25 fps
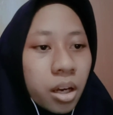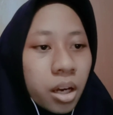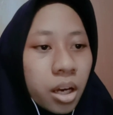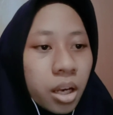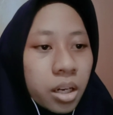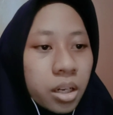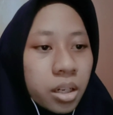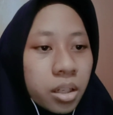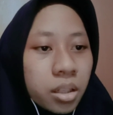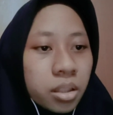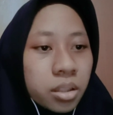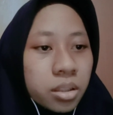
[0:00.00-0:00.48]

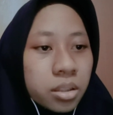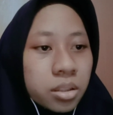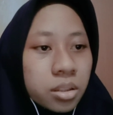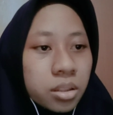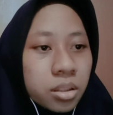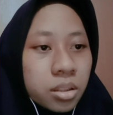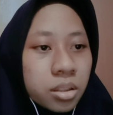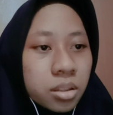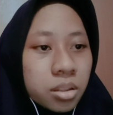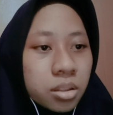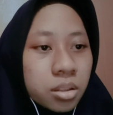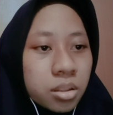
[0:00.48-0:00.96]

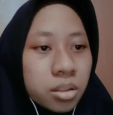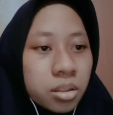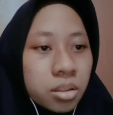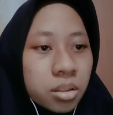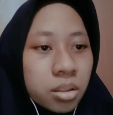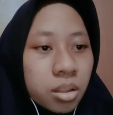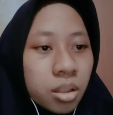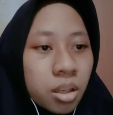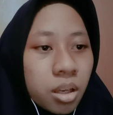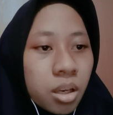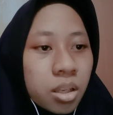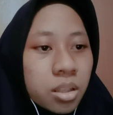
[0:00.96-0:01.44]
analysis.
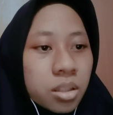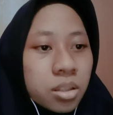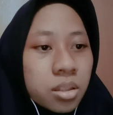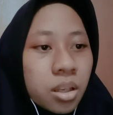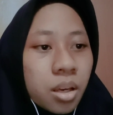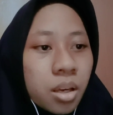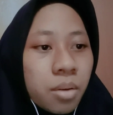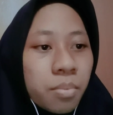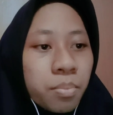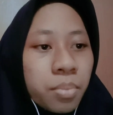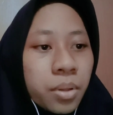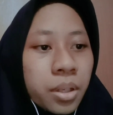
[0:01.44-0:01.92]

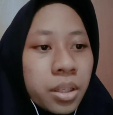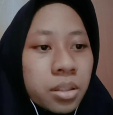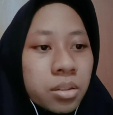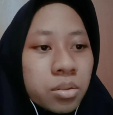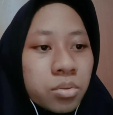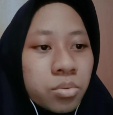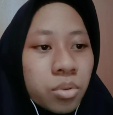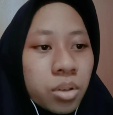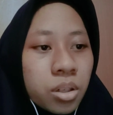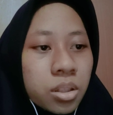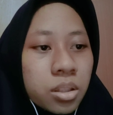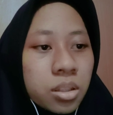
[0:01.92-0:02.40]
Sampling
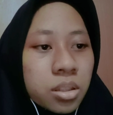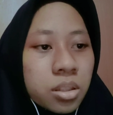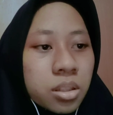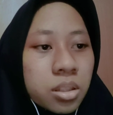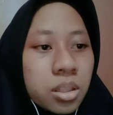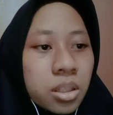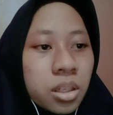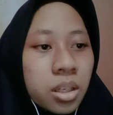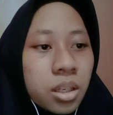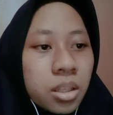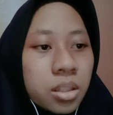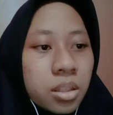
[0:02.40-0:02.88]

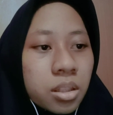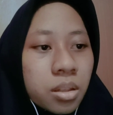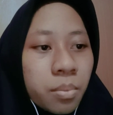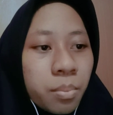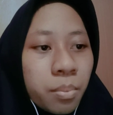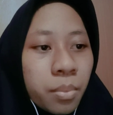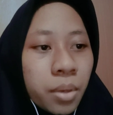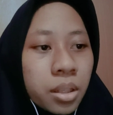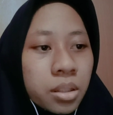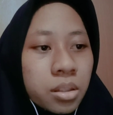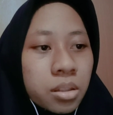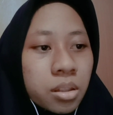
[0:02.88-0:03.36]
strategy is
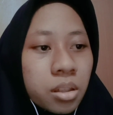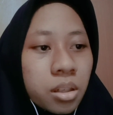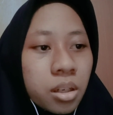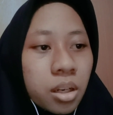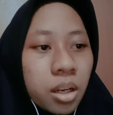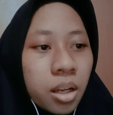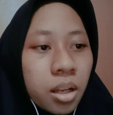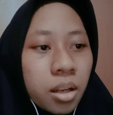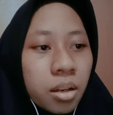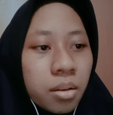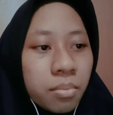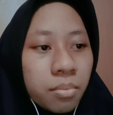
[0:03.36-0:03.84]
a method
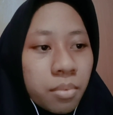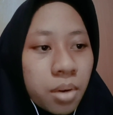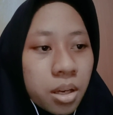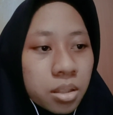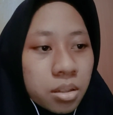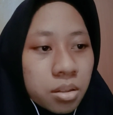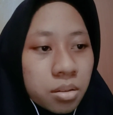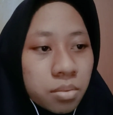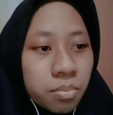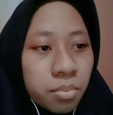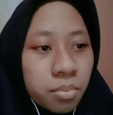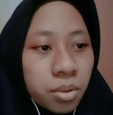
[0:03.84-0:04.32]
that
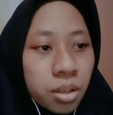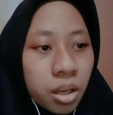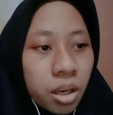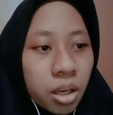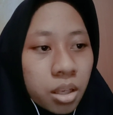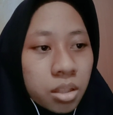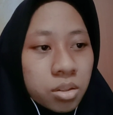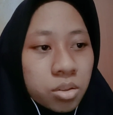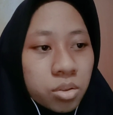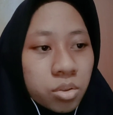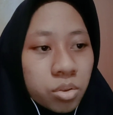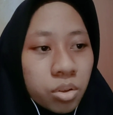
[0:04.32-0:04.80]
must be
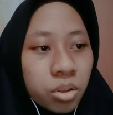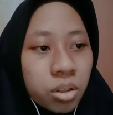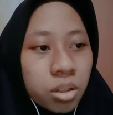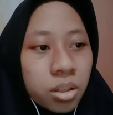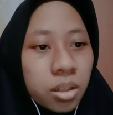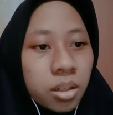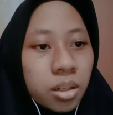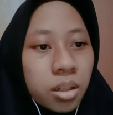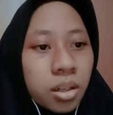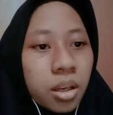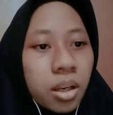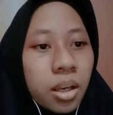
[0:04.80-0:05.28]

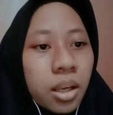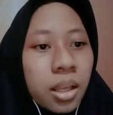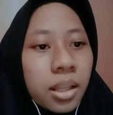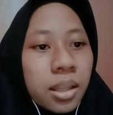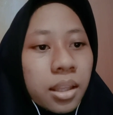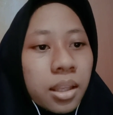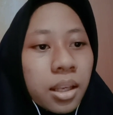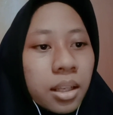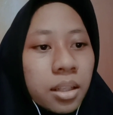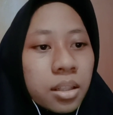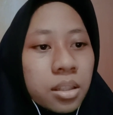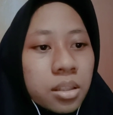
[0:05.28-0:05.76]
ensured
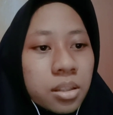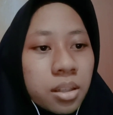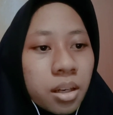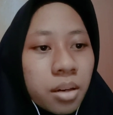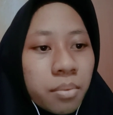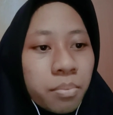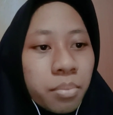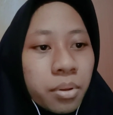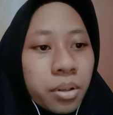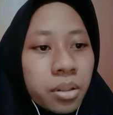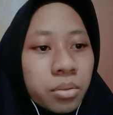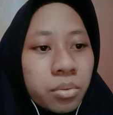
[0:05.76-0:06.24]
that the
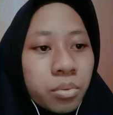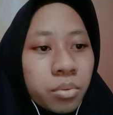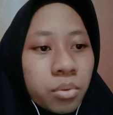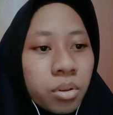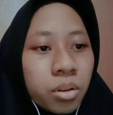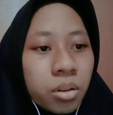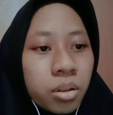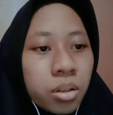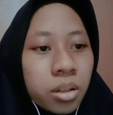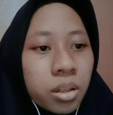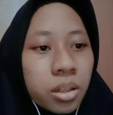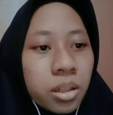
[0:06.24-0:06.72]
sampled
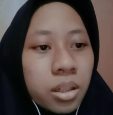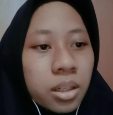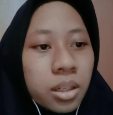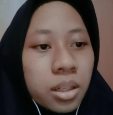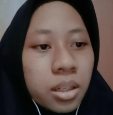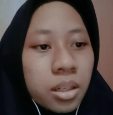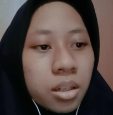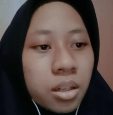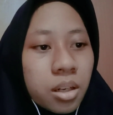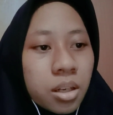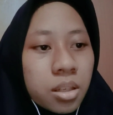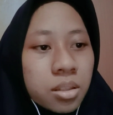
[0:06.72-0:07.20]

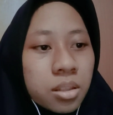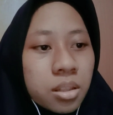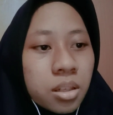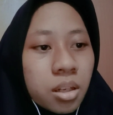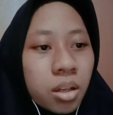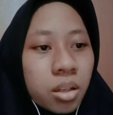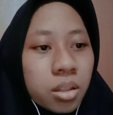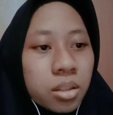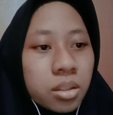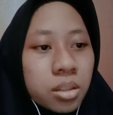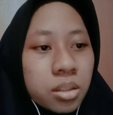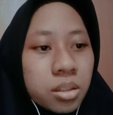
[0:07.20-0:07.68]
water does
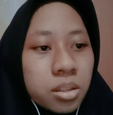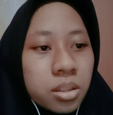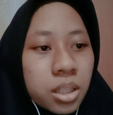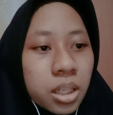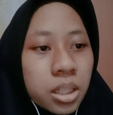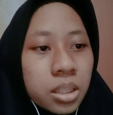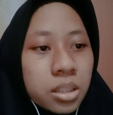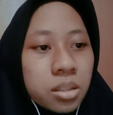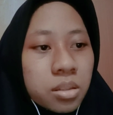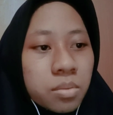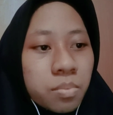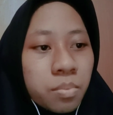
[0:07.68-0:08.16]
not
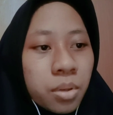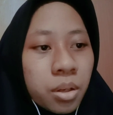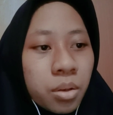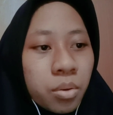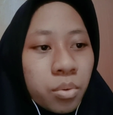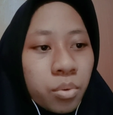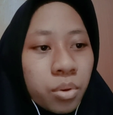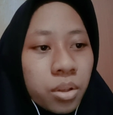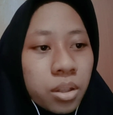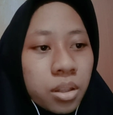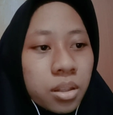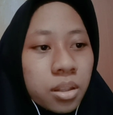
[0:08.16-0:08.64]
change
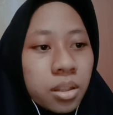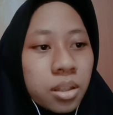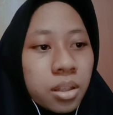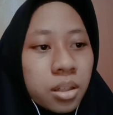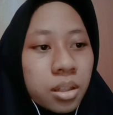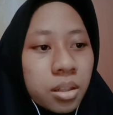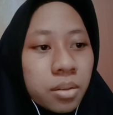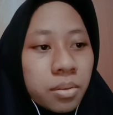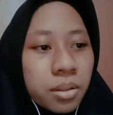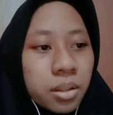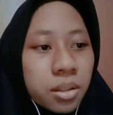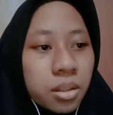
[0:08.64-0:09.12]
between
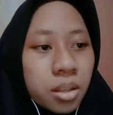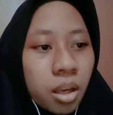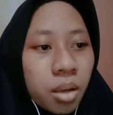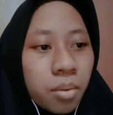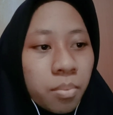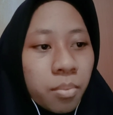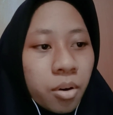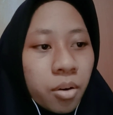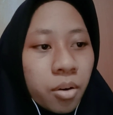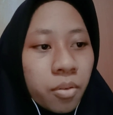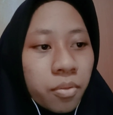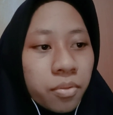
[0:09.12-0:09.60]
the
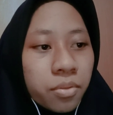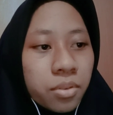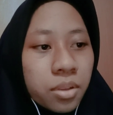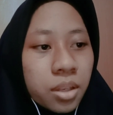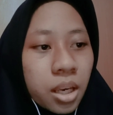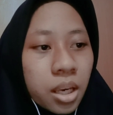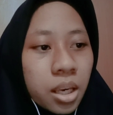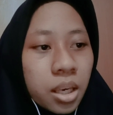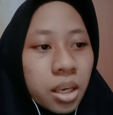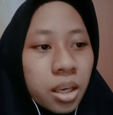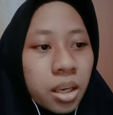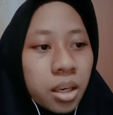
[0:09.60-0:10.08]
time of
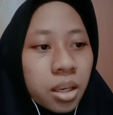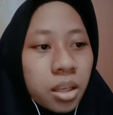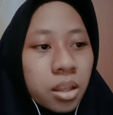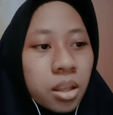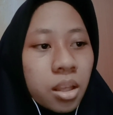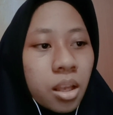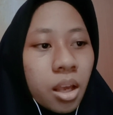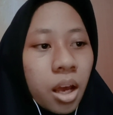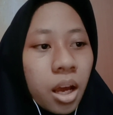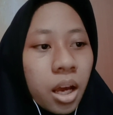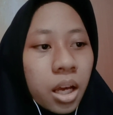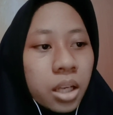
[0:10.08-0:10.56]
taking
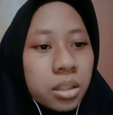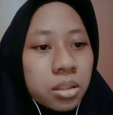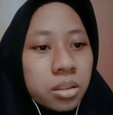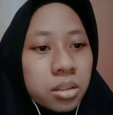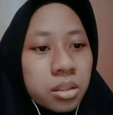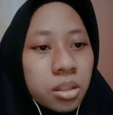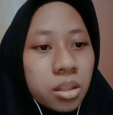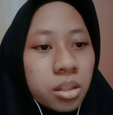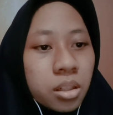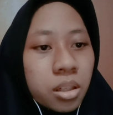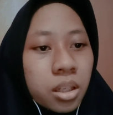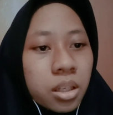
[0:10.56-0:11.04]
it
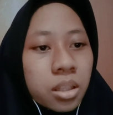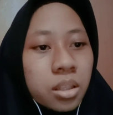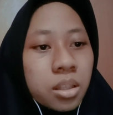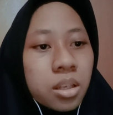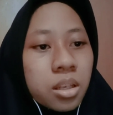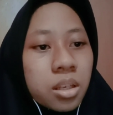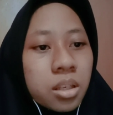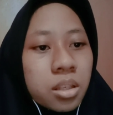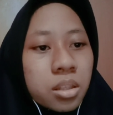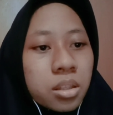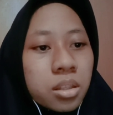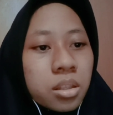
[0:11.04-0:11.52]
until
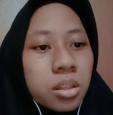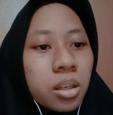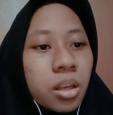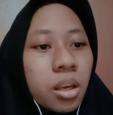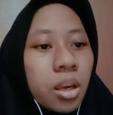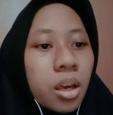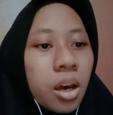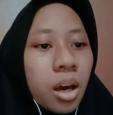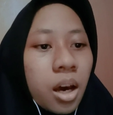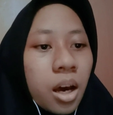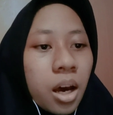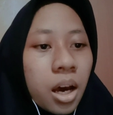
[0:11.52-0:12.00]
it is
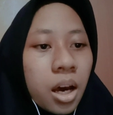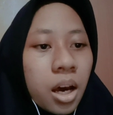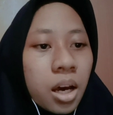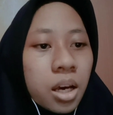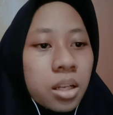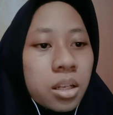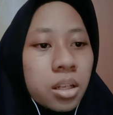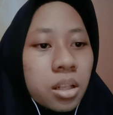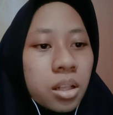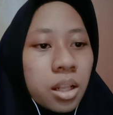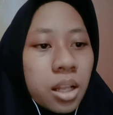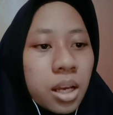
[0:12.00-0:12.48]

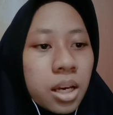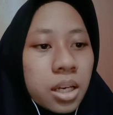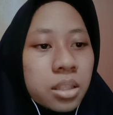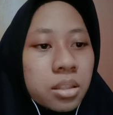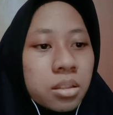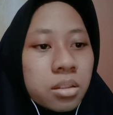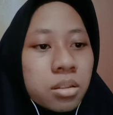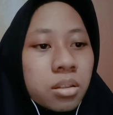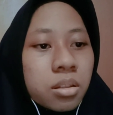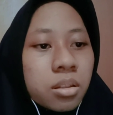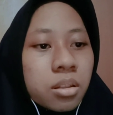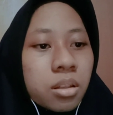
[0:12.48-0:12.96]

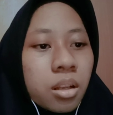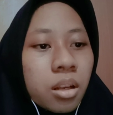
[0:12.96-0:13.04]
analyzed,